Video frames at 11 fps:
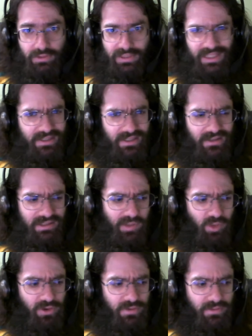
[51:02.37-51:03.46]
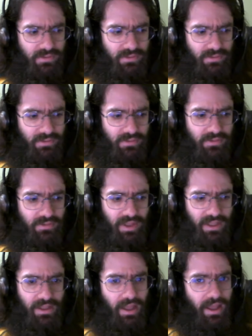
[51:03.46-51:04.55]
Is that still a separate
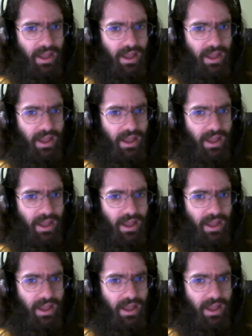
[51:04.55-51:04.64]
thing?